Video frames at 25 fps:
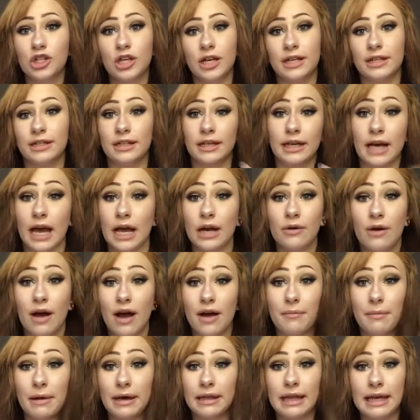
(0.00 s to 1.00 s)
and like I don't
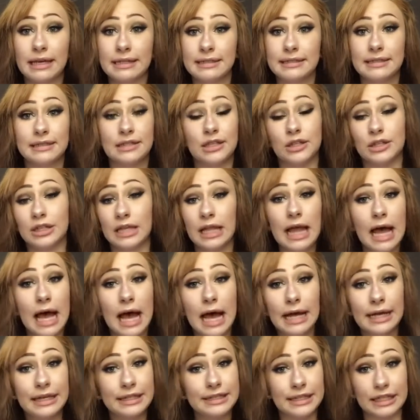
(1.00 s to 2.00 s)
have my license till
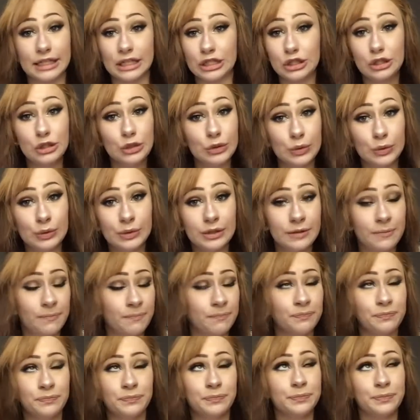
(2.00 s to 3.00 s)
July. It's like June.
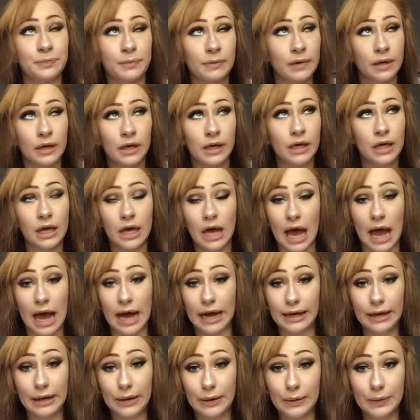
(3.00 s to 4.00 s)

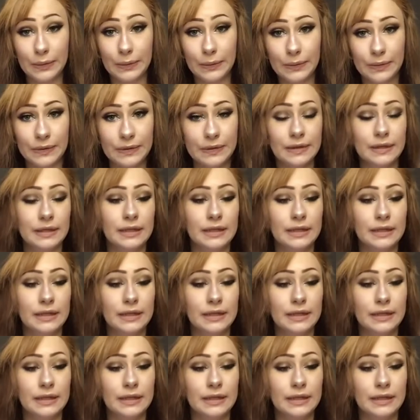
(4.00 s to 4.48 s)
I know.